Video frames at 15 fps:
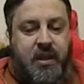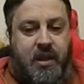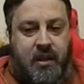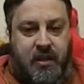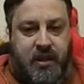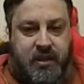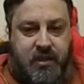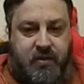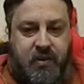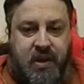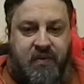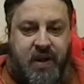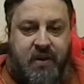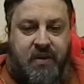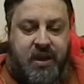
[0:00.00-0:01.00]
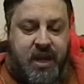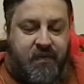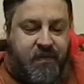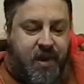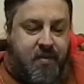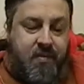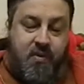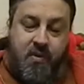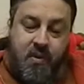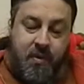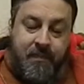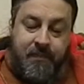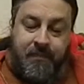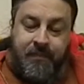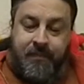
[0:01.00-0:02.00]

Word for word: at least a twelve-hour day, if not more.